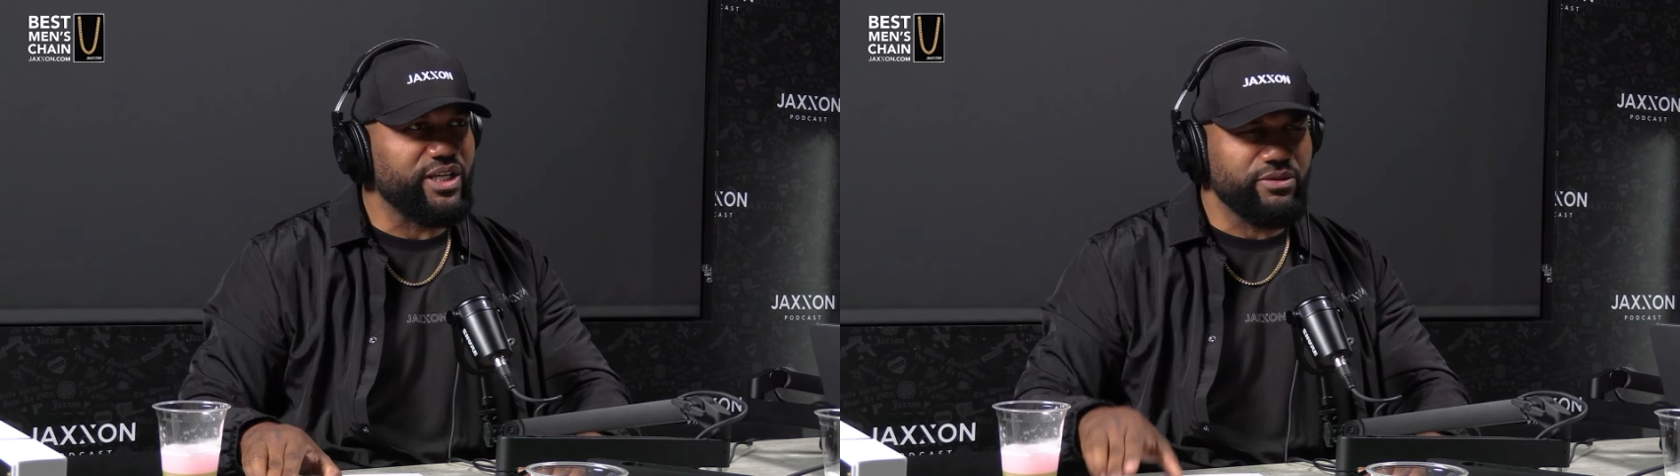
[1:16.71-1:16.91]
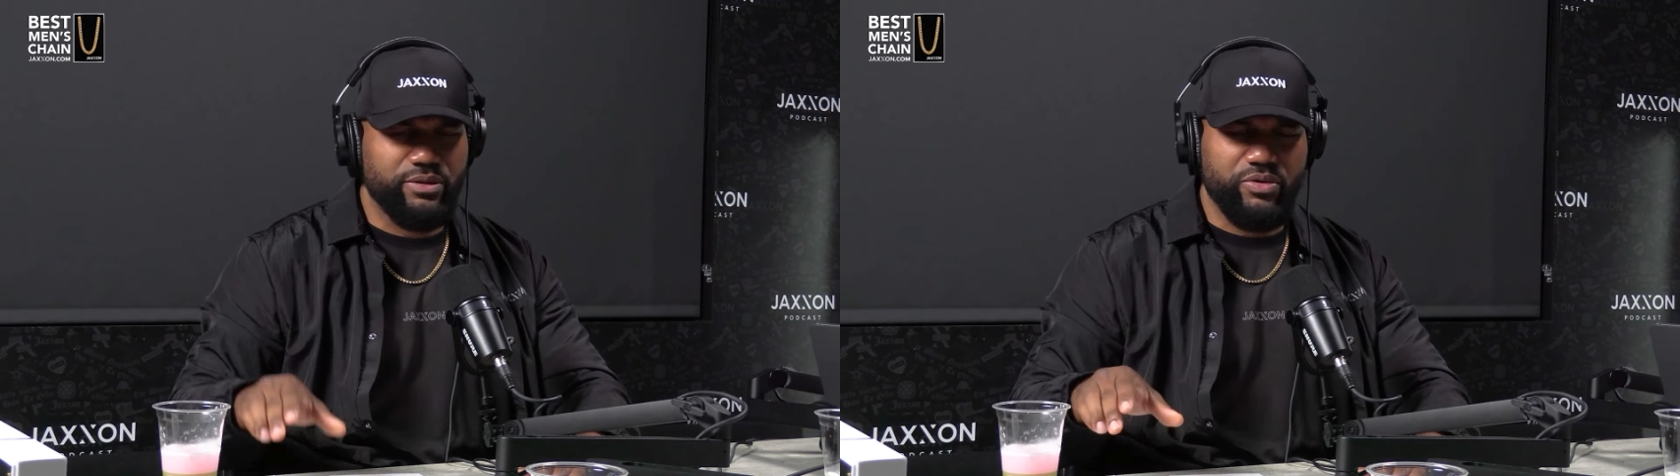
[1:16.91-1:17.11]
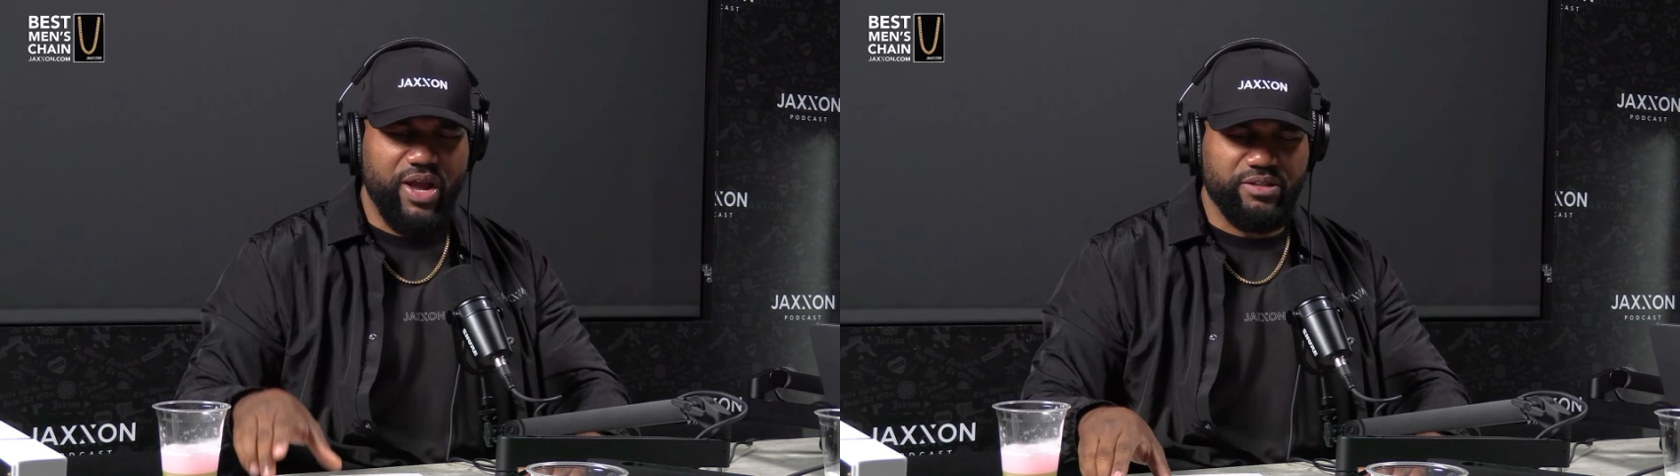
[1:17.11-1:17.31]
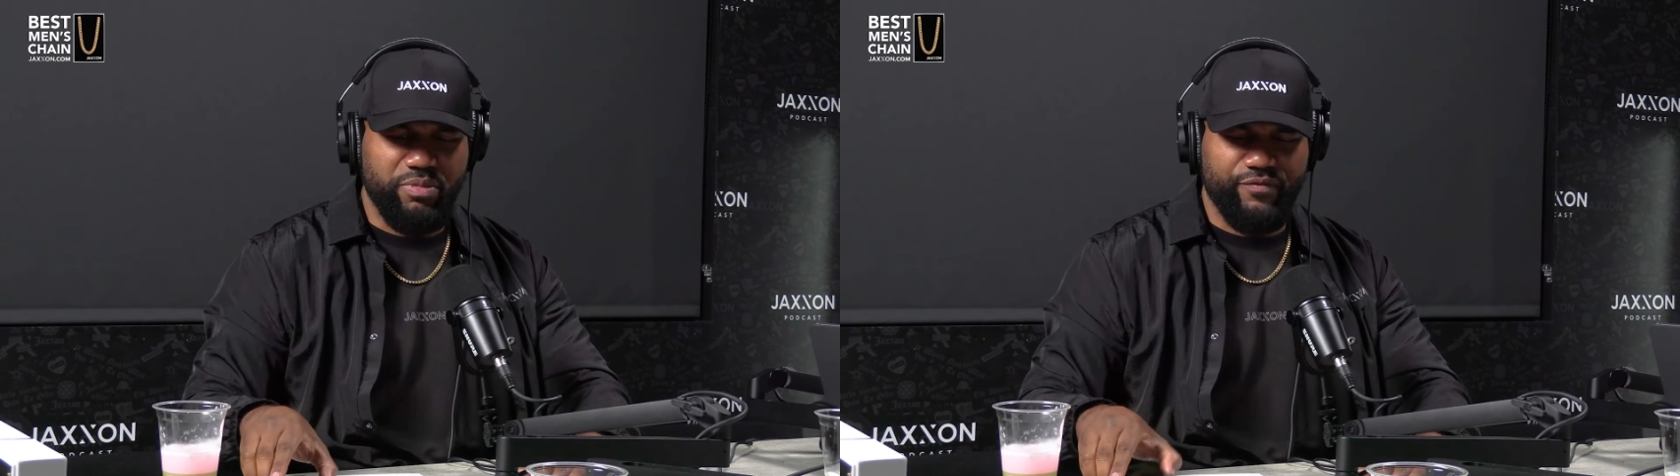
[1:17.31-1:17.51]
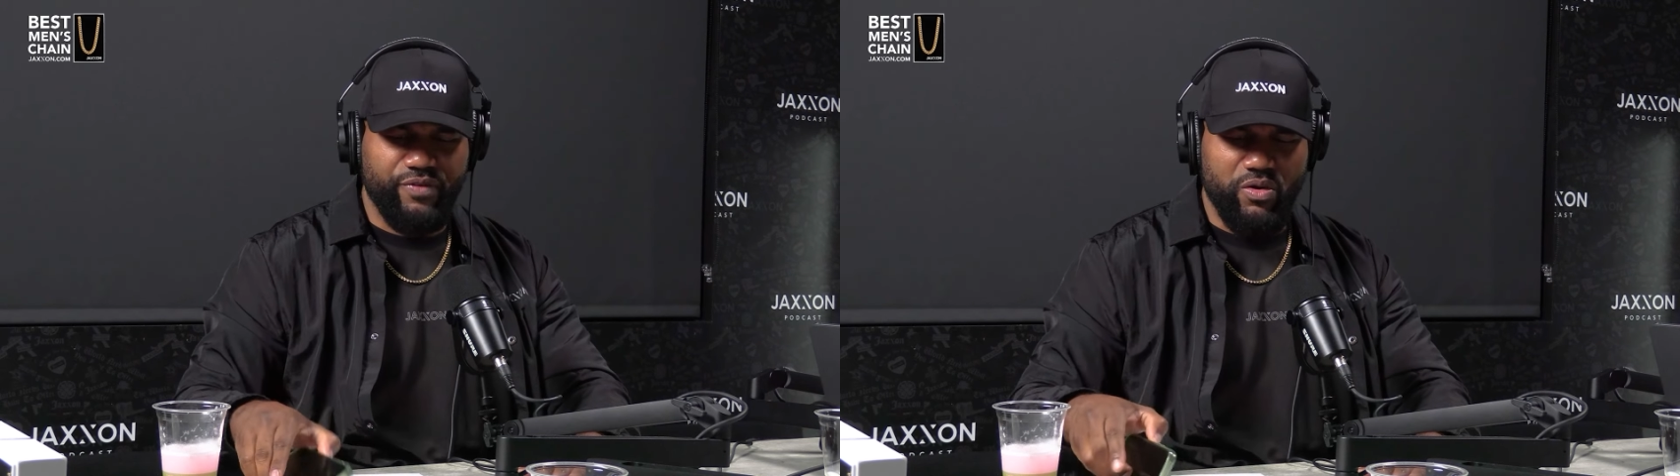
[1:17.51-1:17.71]
And he grabs
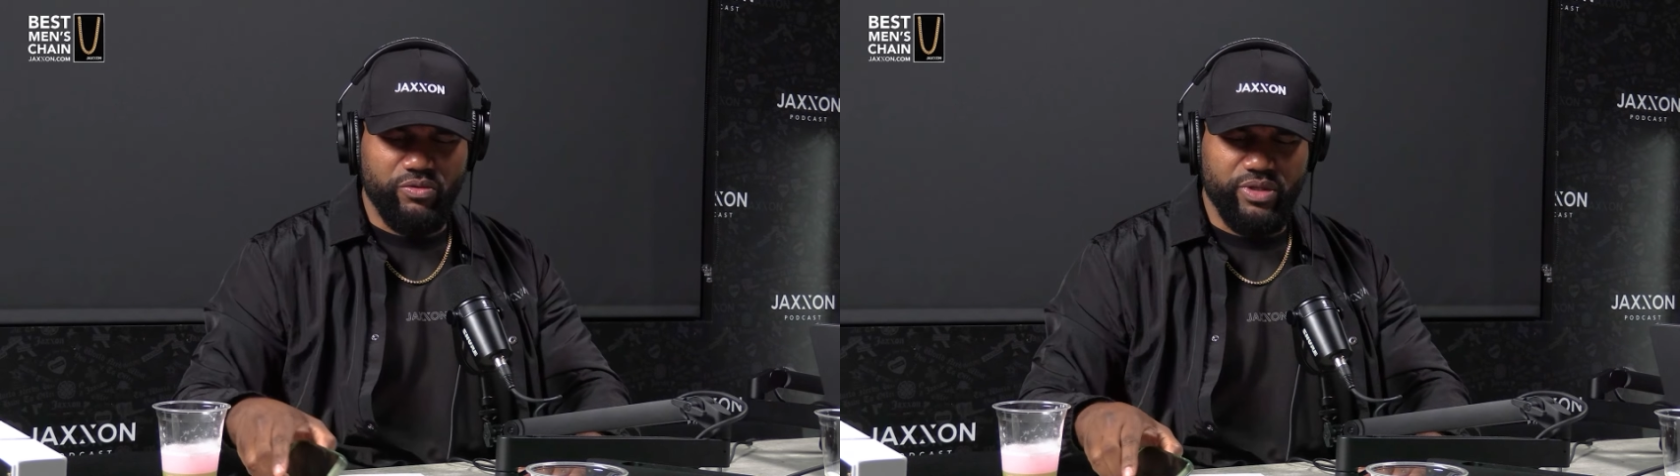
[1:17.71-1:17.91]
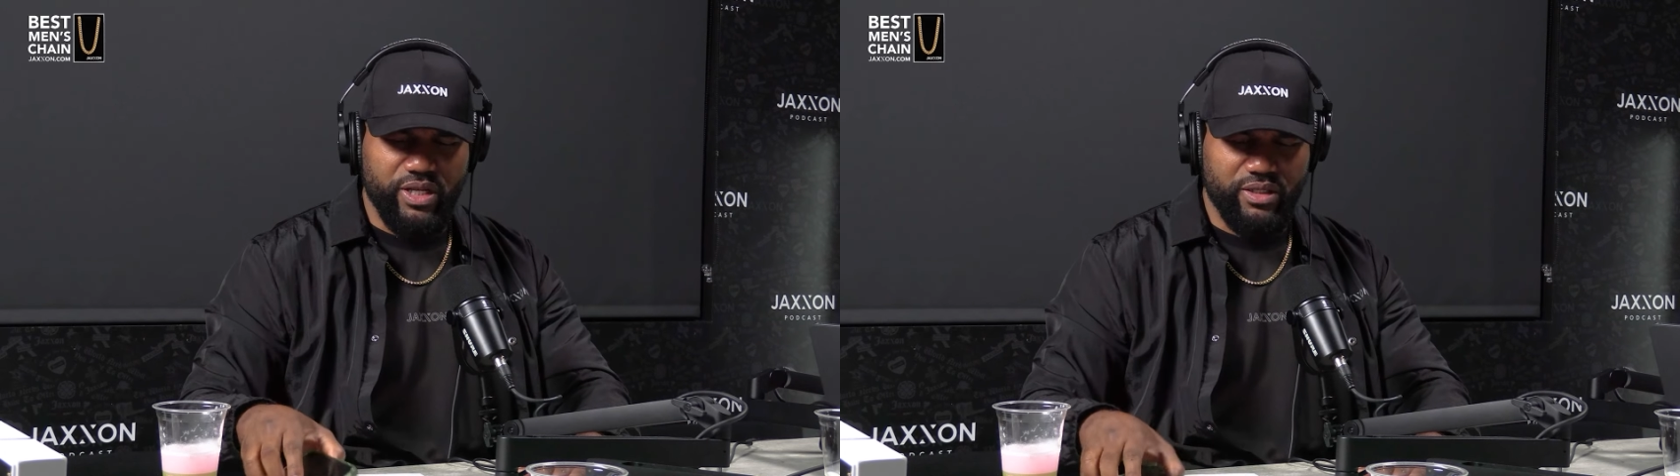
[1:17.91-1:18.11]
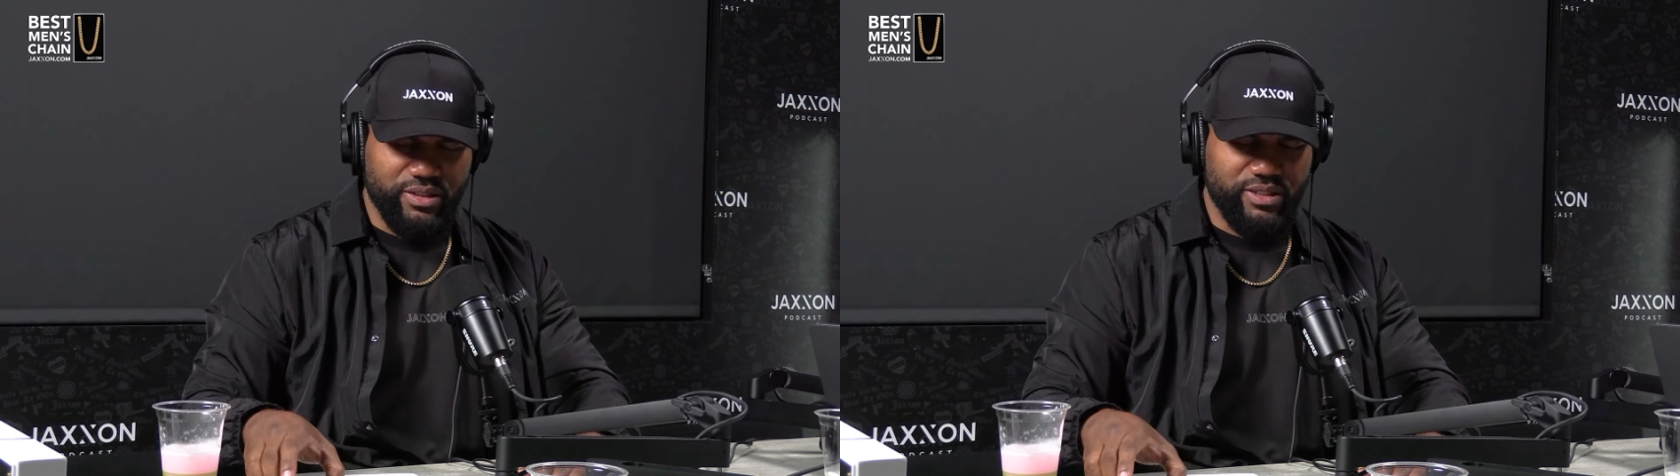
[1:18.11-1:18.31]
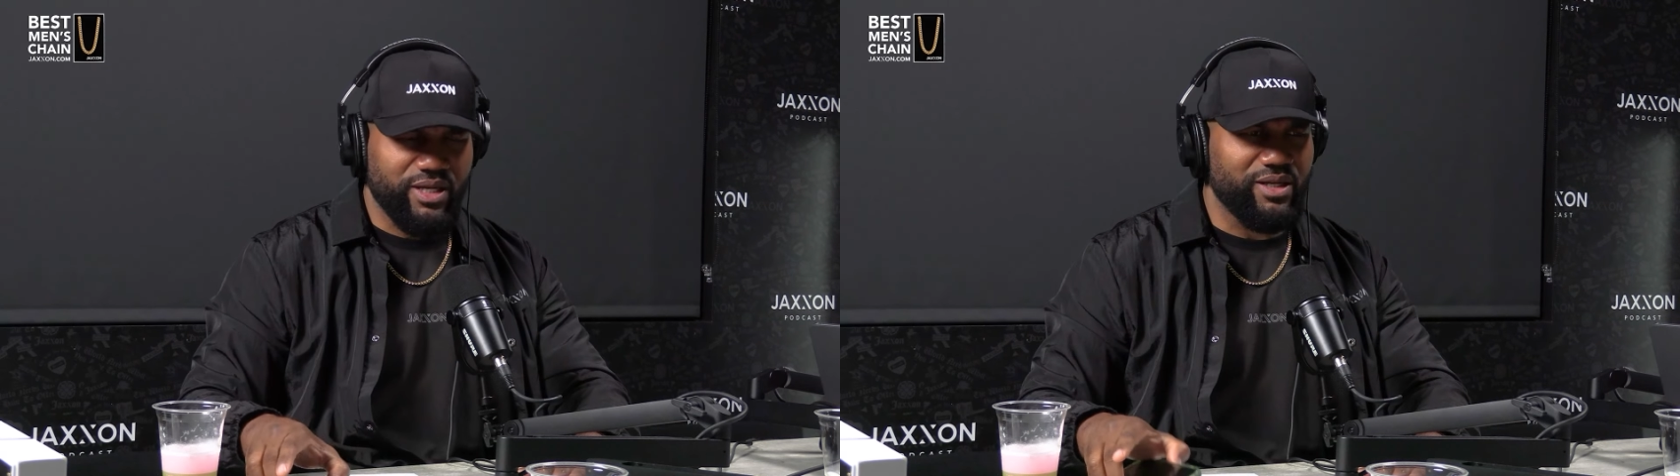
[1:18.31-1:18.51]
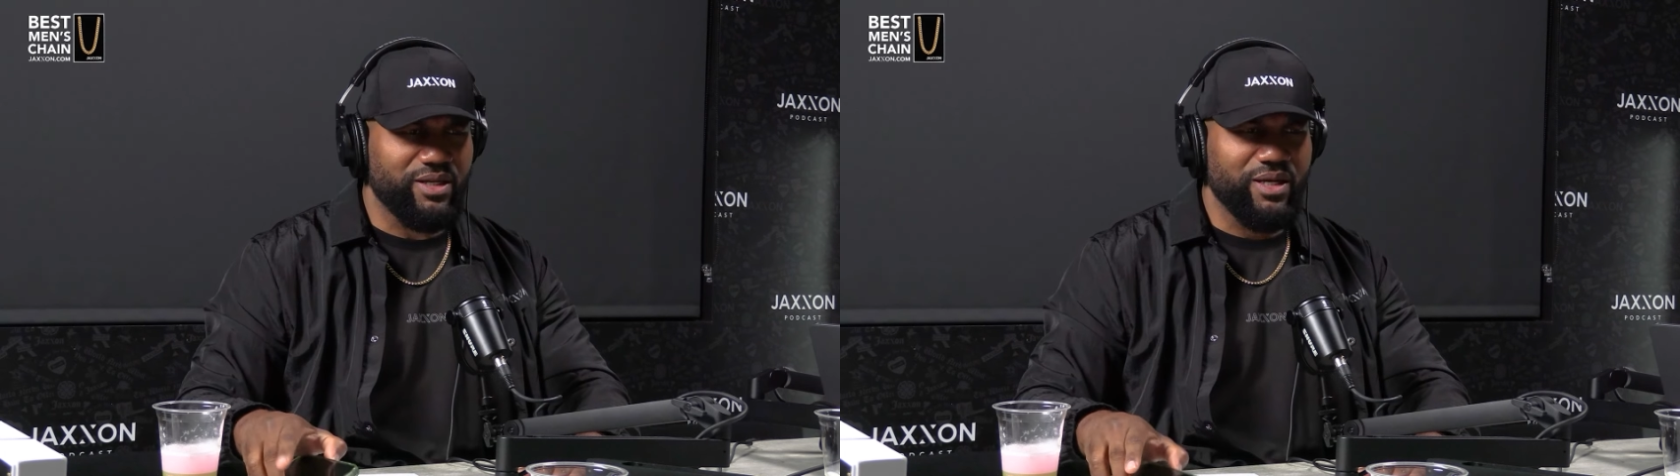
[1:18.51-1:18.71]
my phone and looks
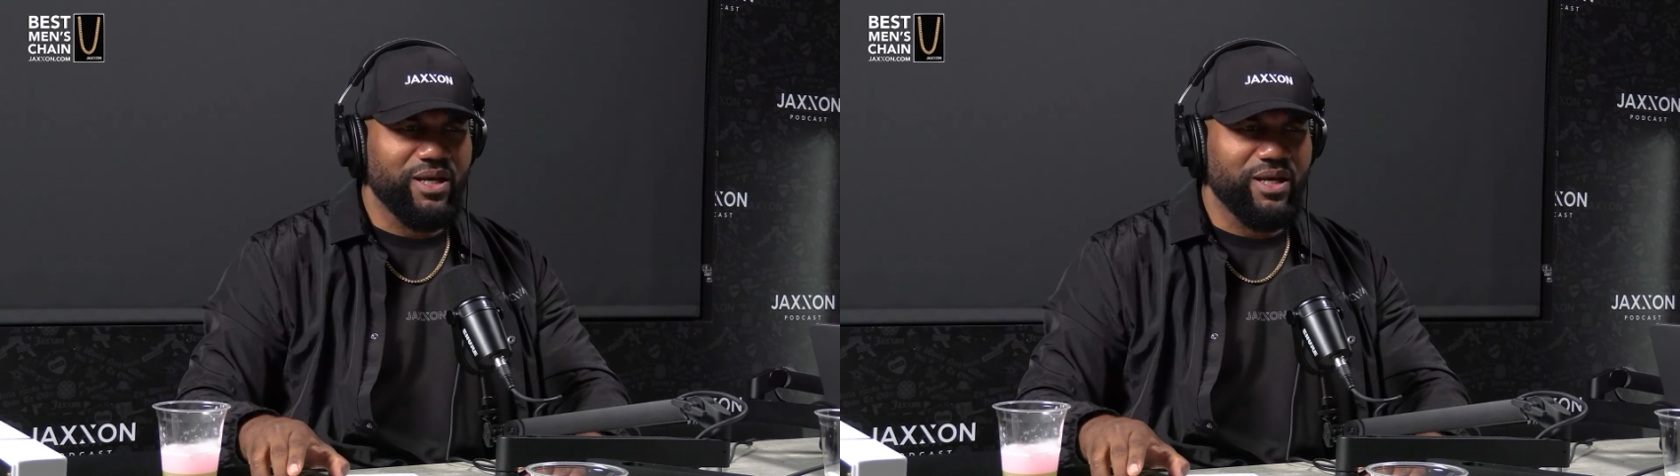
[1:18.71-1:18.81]
at it.